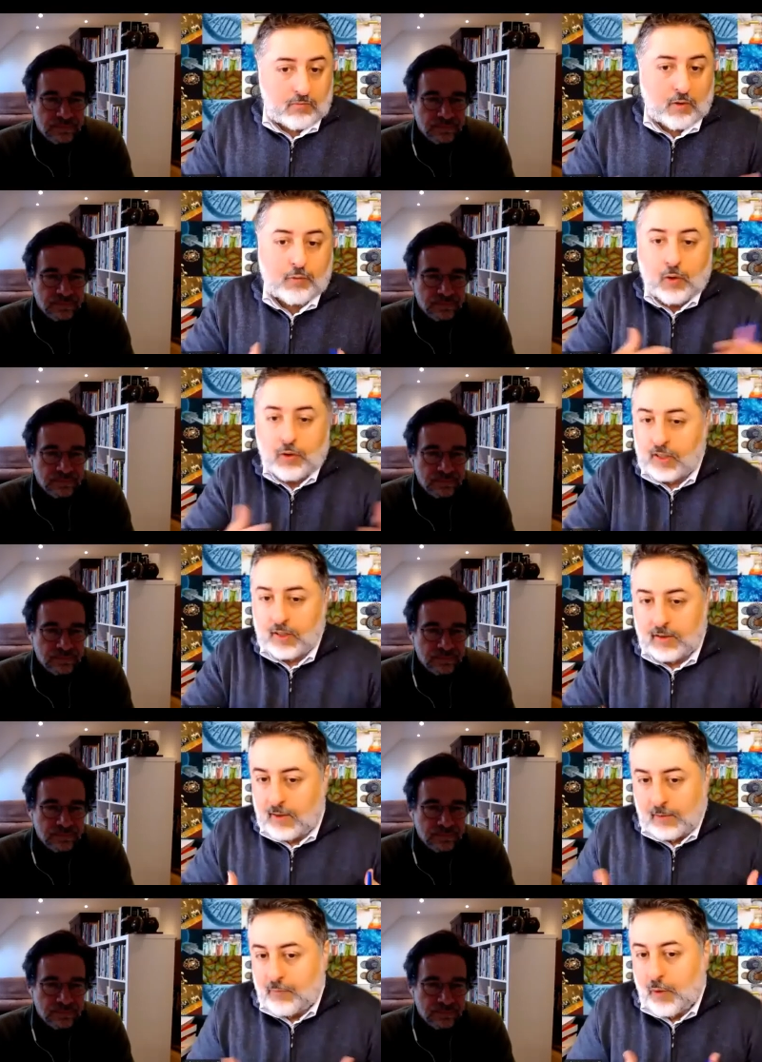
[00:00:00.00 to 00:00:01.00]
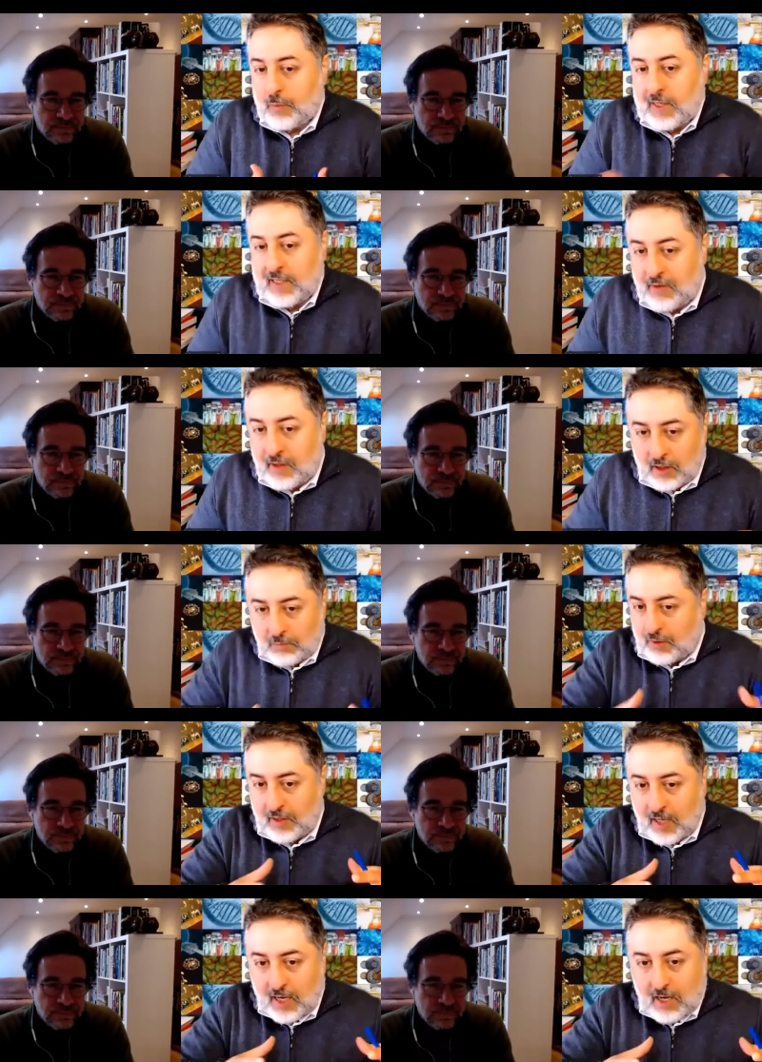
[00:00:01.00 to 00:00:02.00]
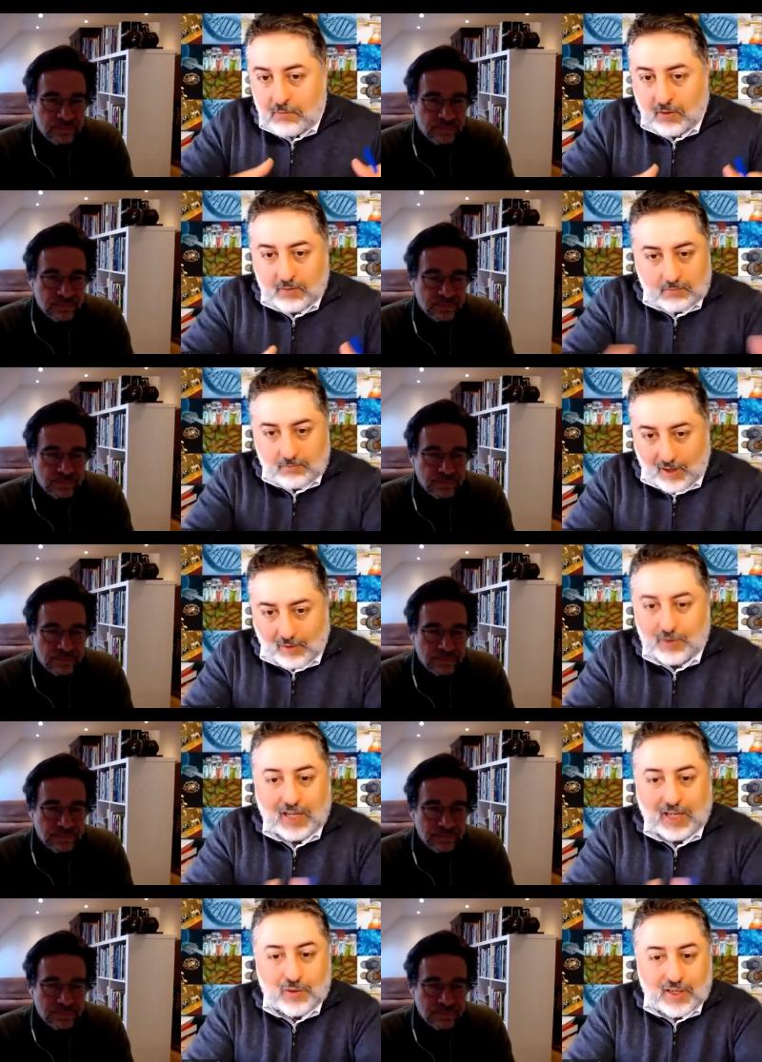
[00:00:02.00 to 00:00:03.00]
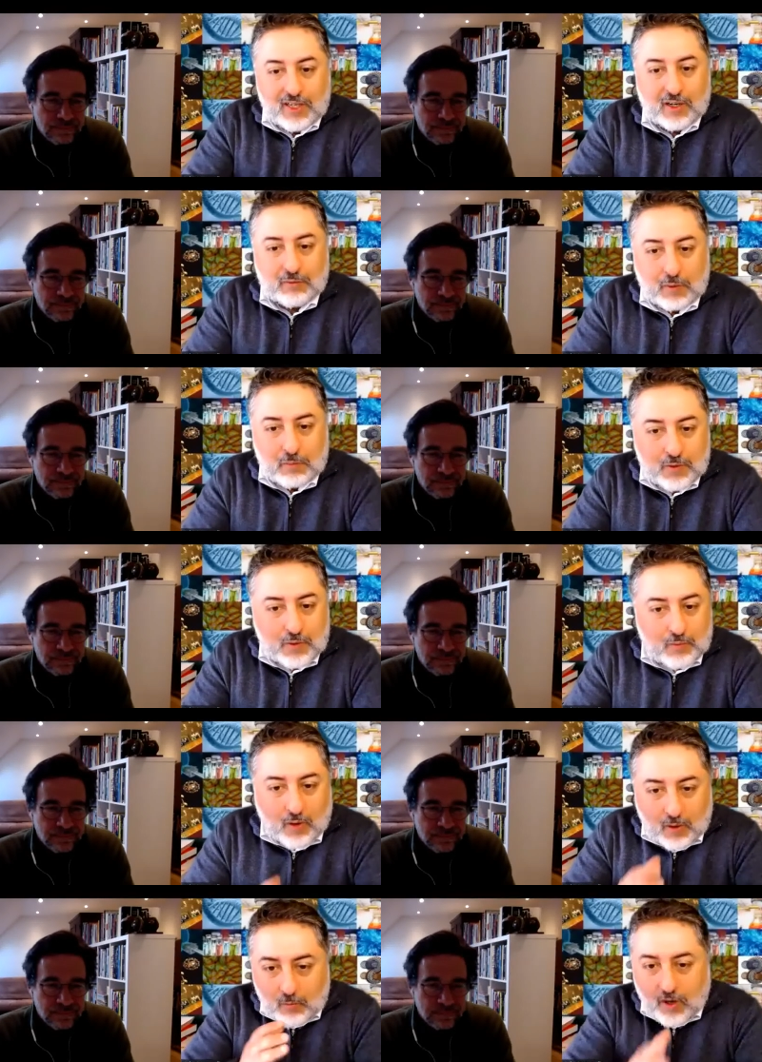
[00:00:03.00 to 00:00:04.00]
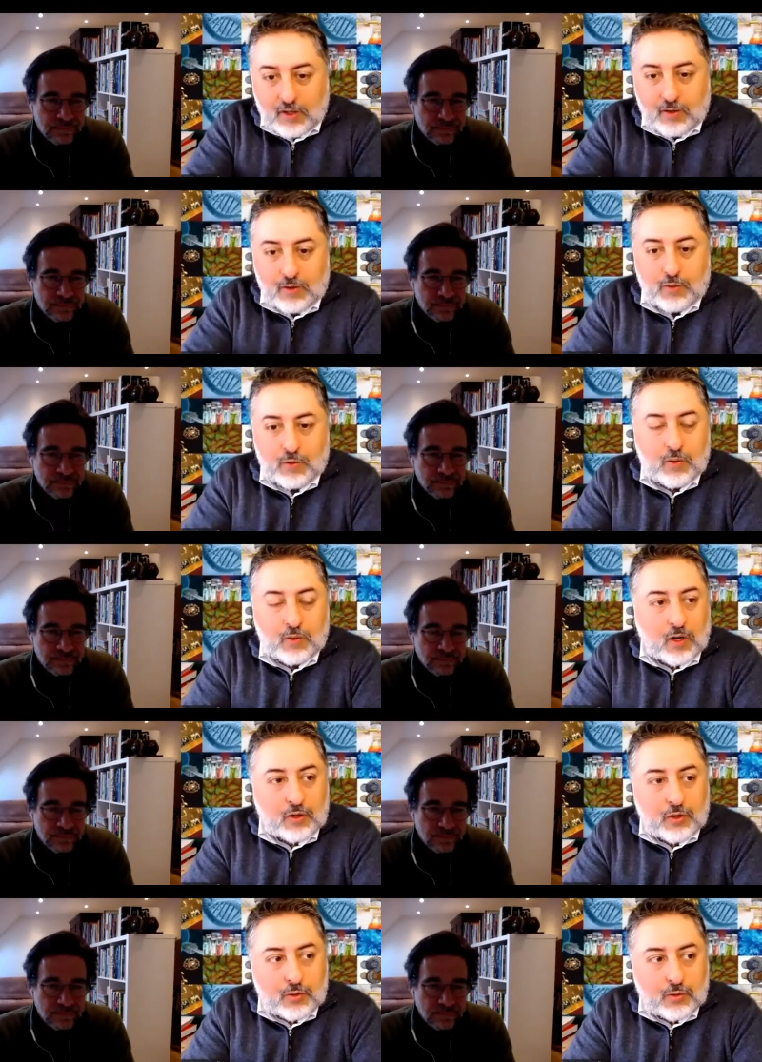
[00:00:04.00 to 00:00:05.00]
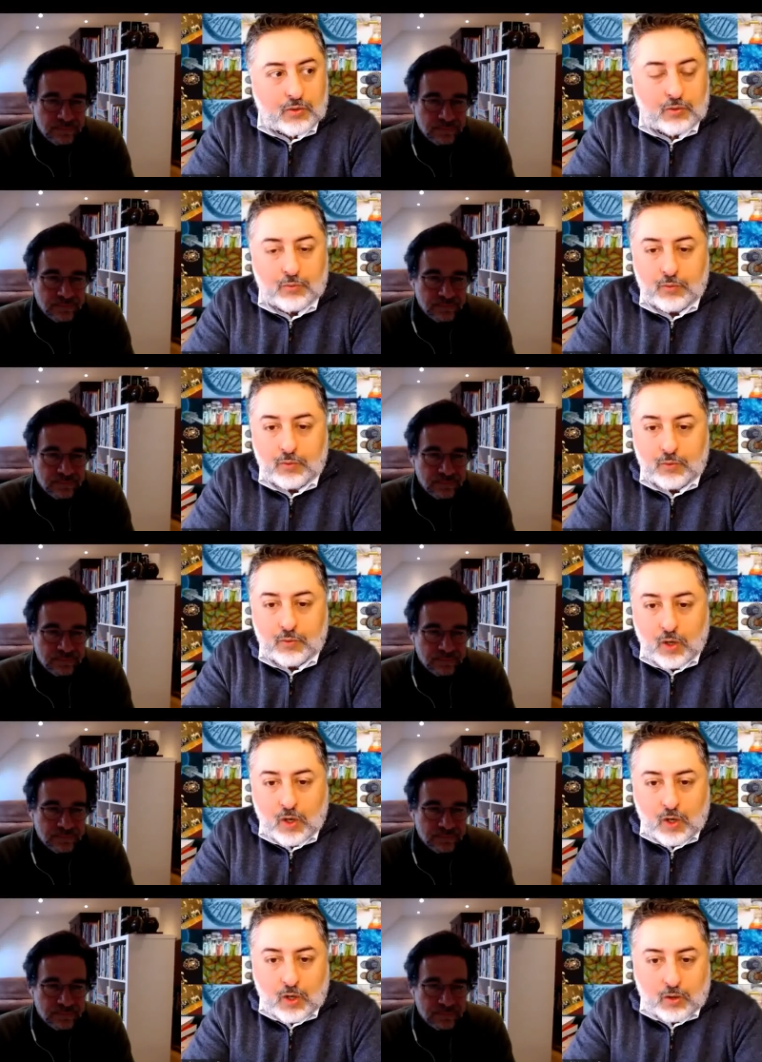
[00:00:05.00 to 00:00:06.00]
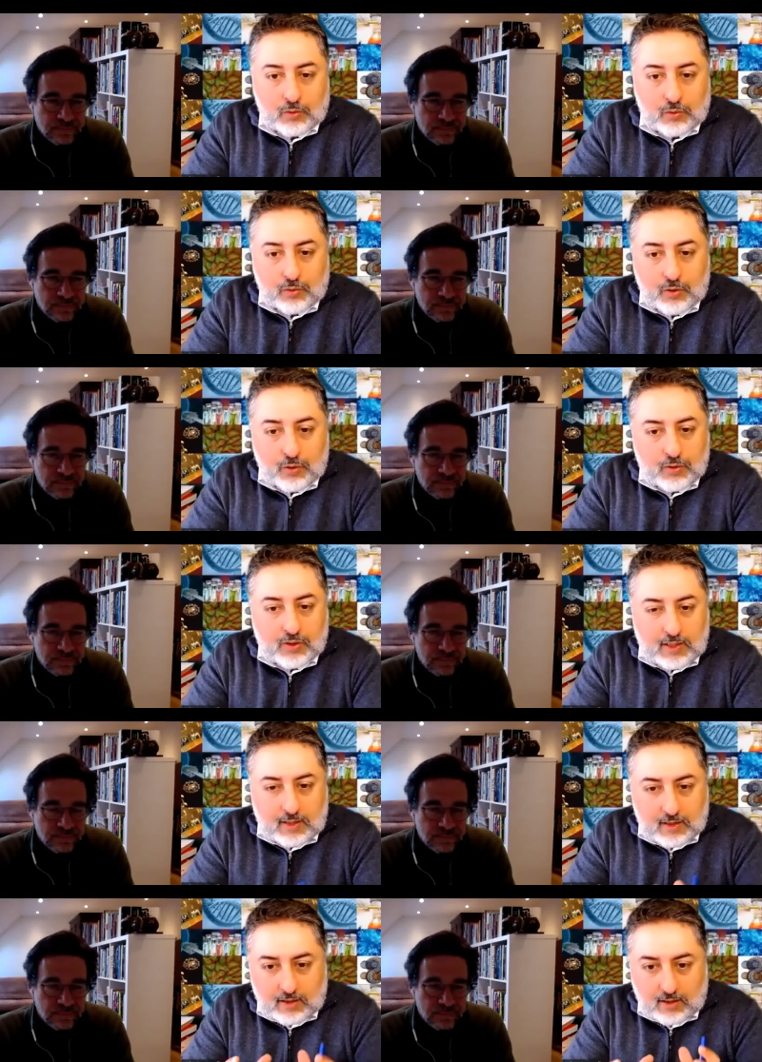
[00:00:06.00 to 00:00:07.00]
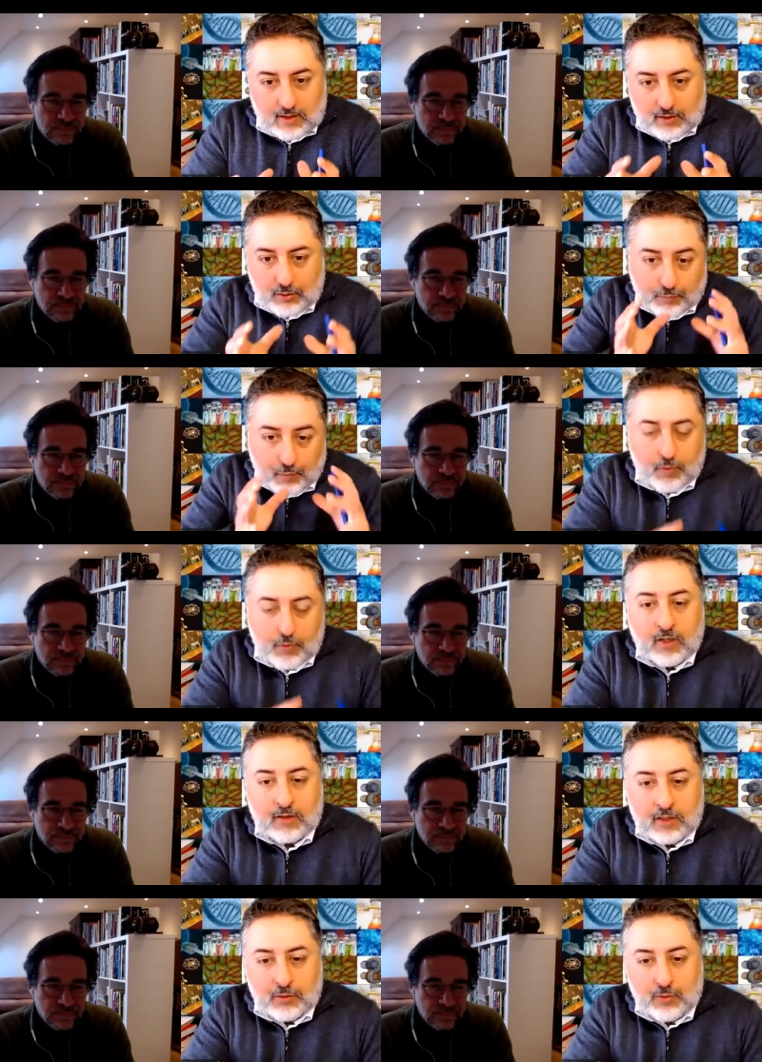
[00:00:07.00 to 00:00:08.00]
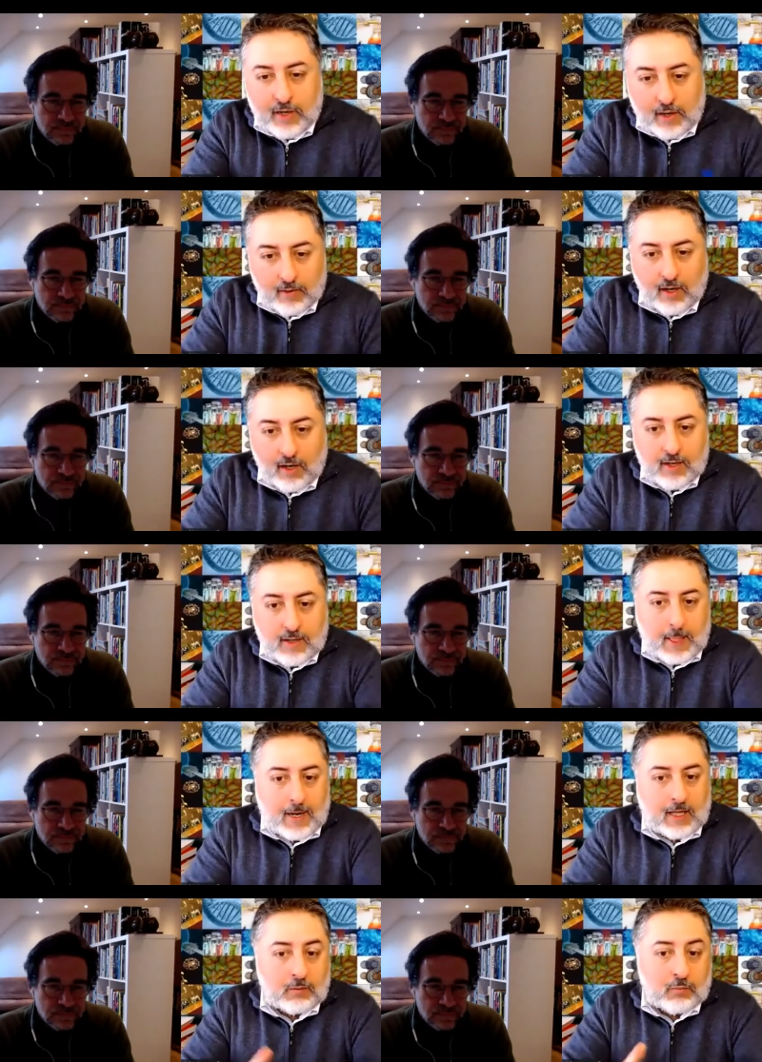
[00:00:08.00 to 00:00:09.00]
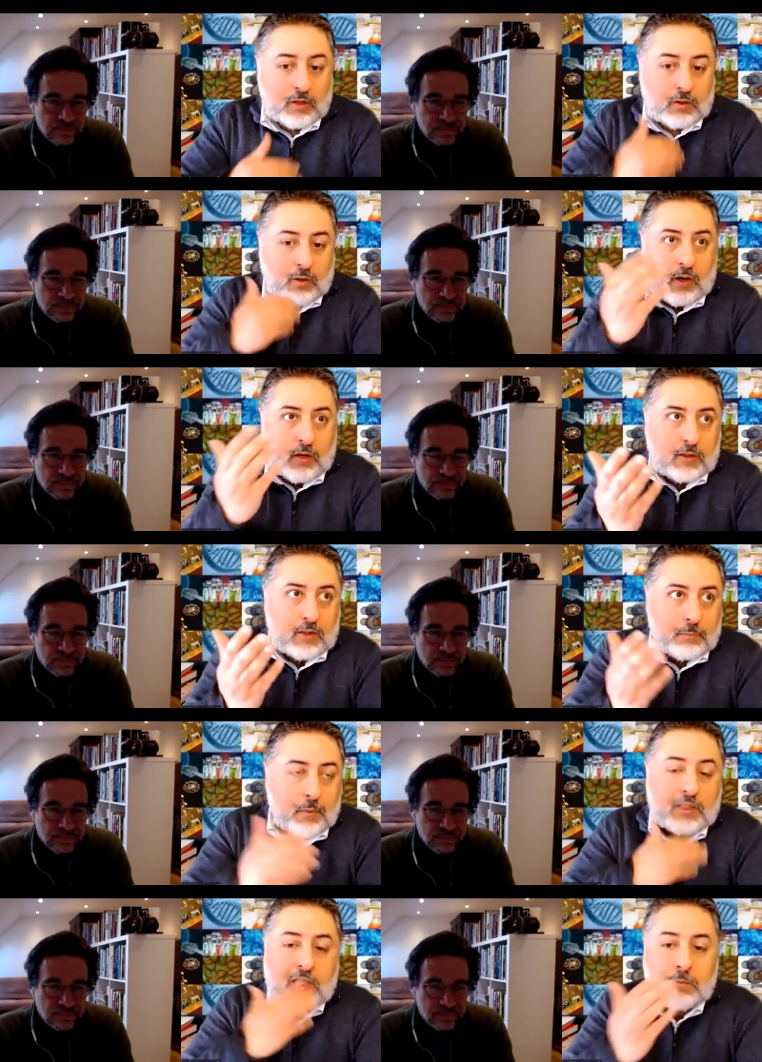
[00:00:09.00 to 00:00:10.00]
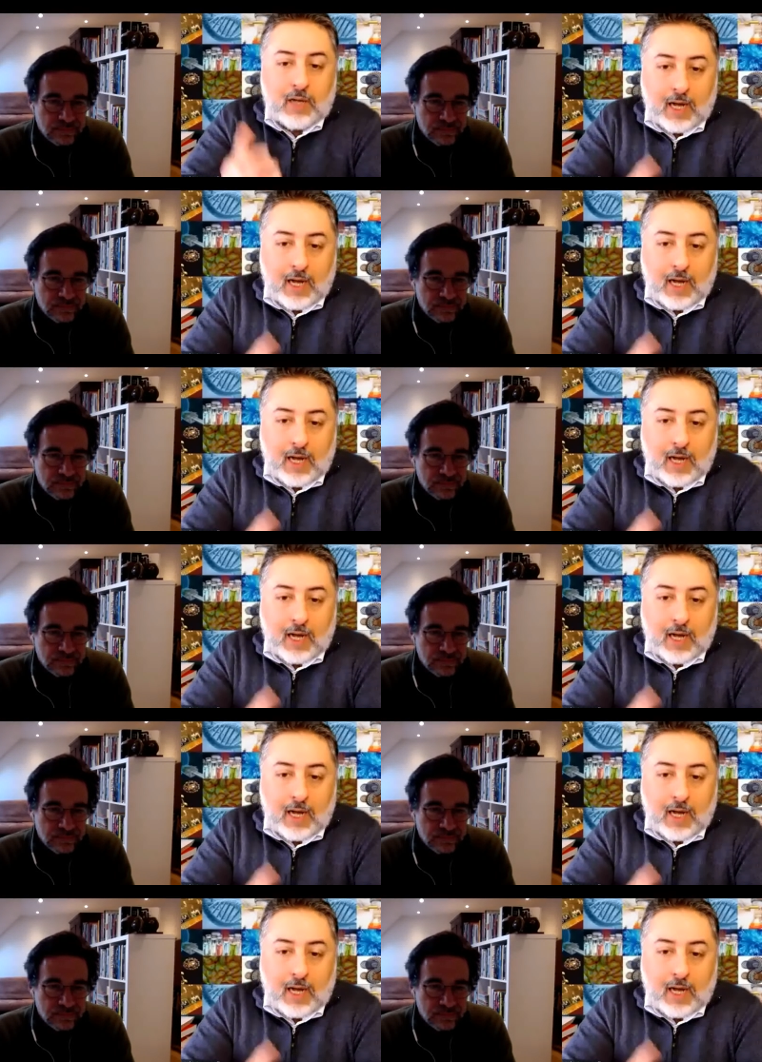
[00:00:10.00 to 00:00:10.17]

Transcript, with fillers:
Speaker 1: of course, for me is evident, but but I would like to hear it from you. Why, why did you uh, choose to, to to to use this this to focus on these two areas, and what are the possible